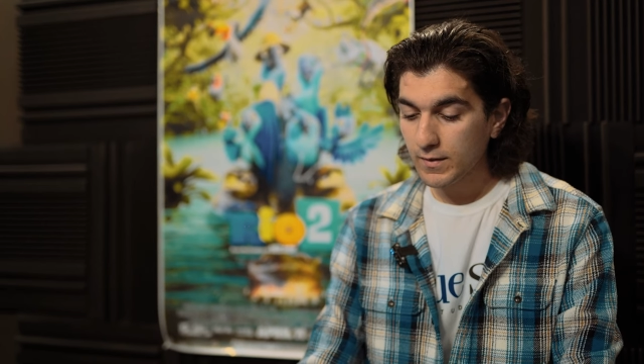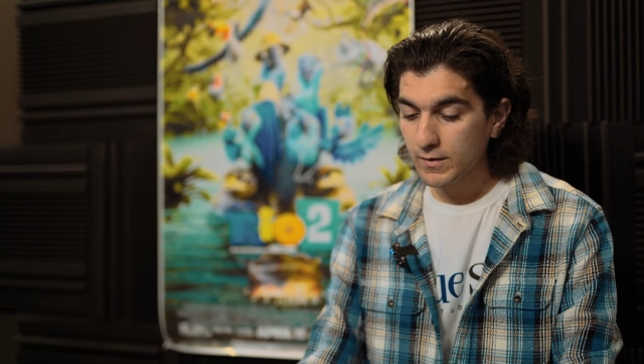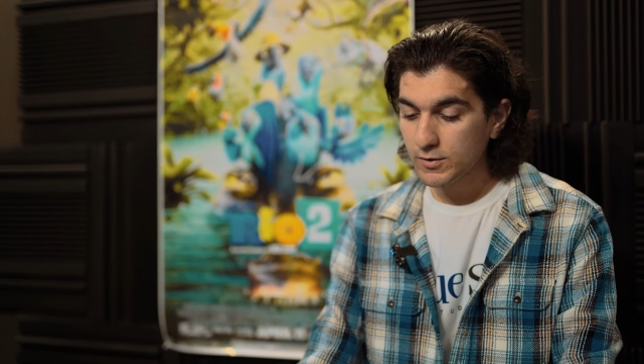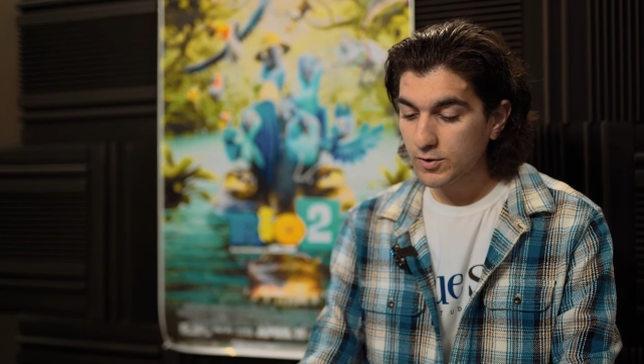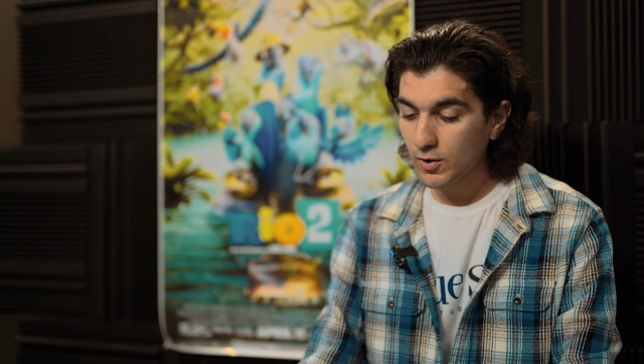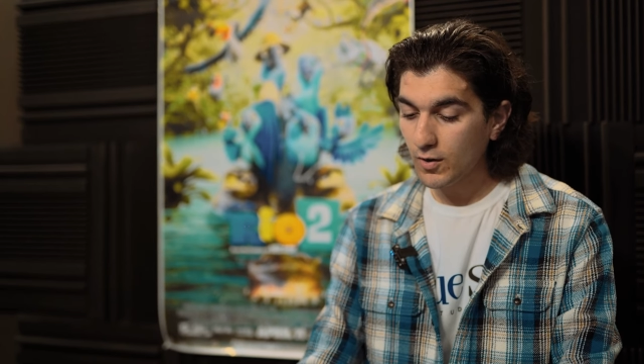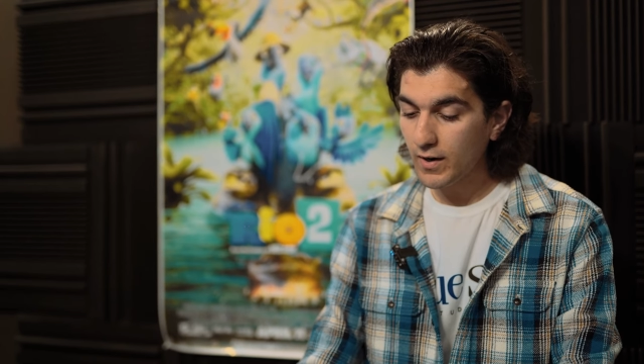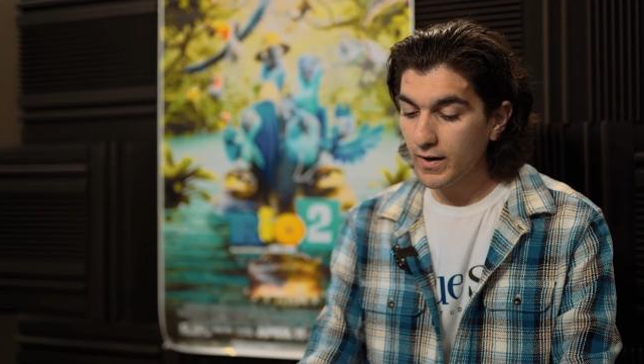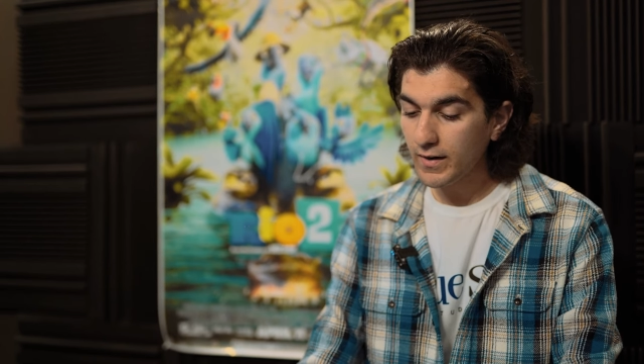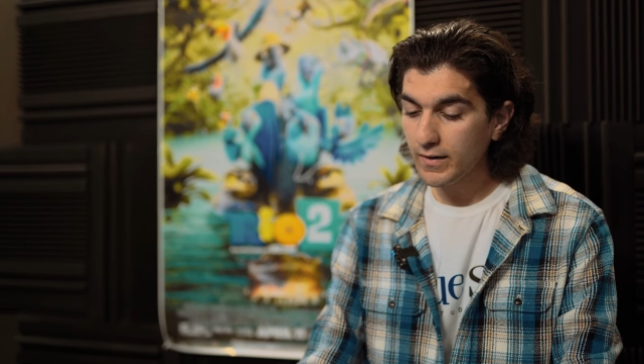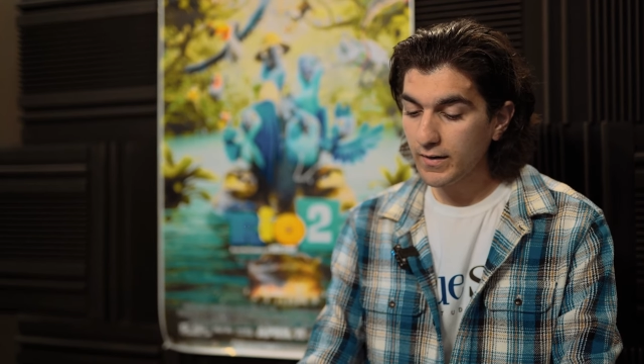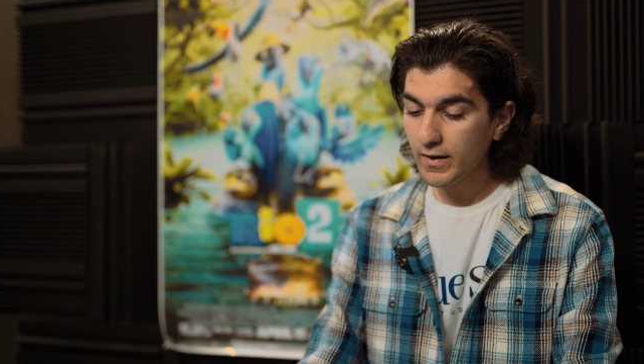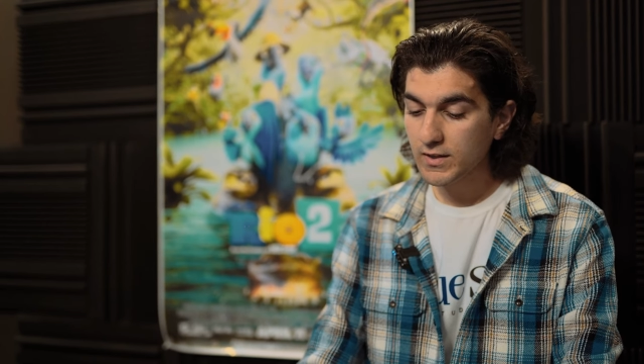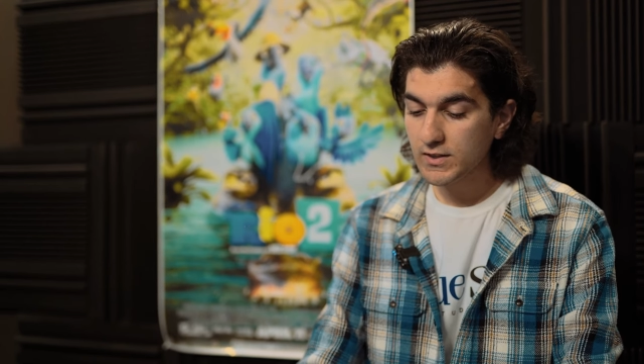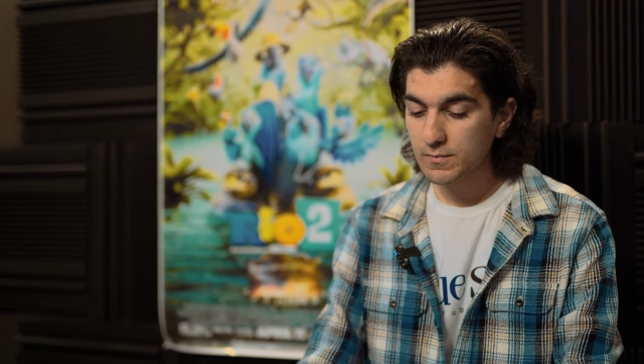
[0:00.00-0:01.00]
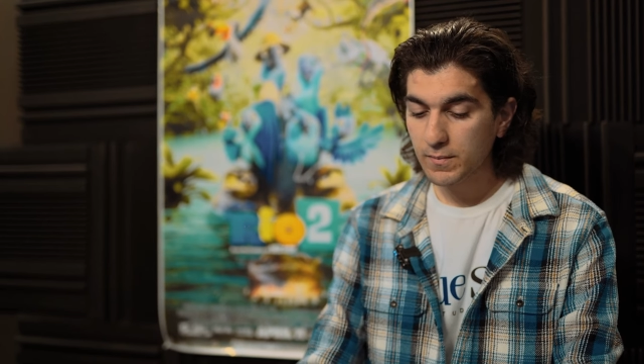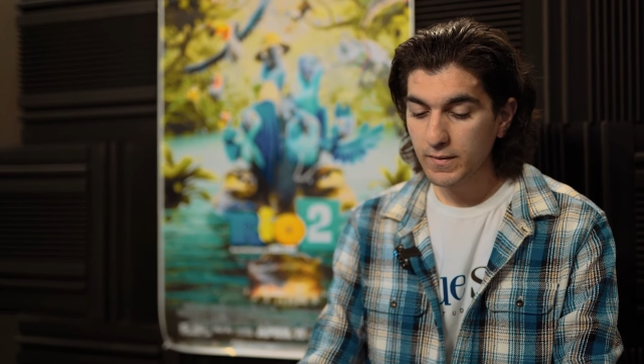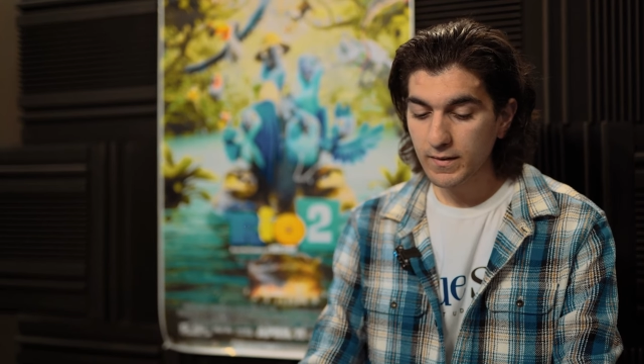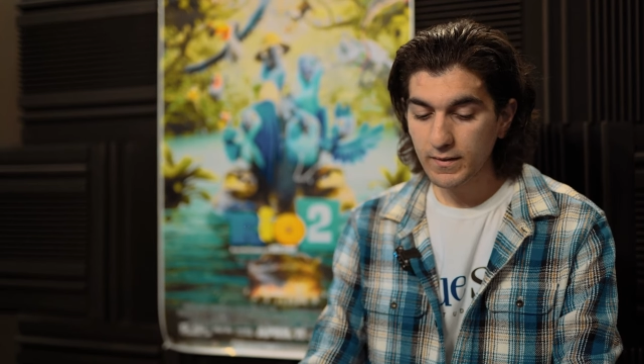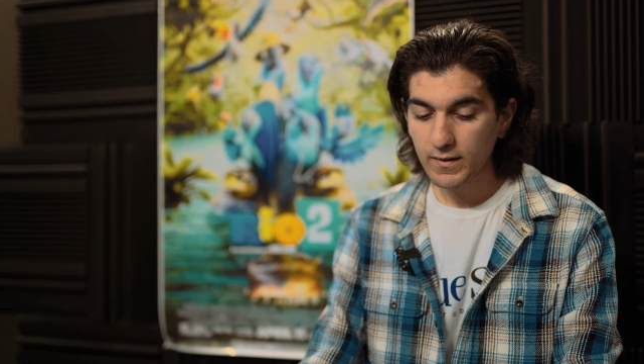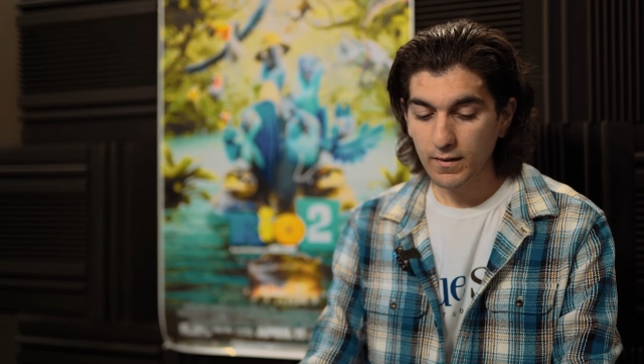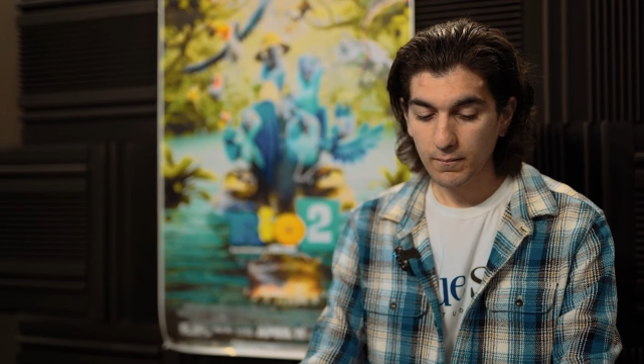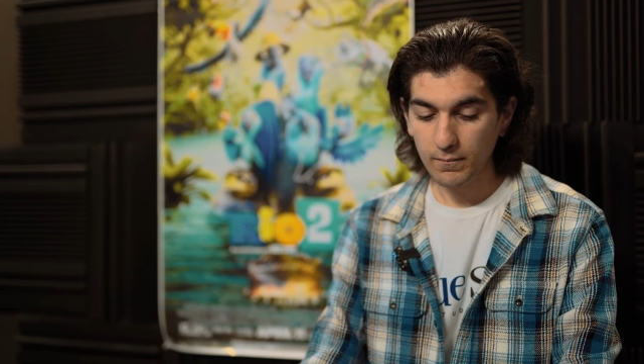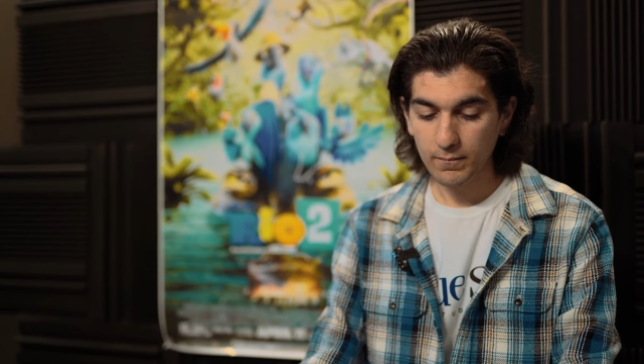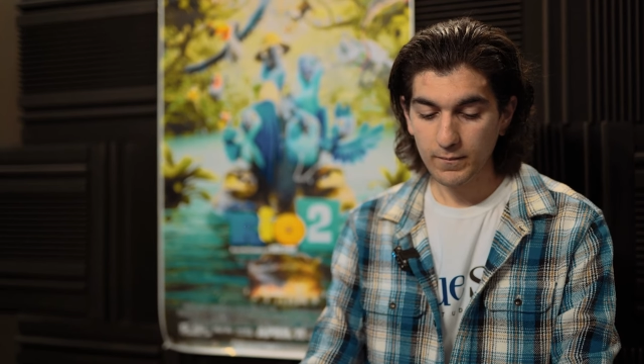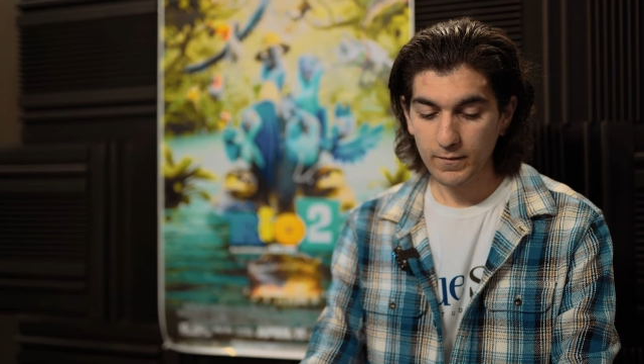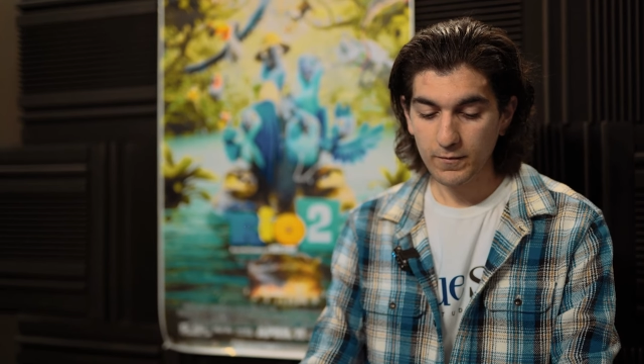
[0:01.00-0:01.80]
So I re-explain them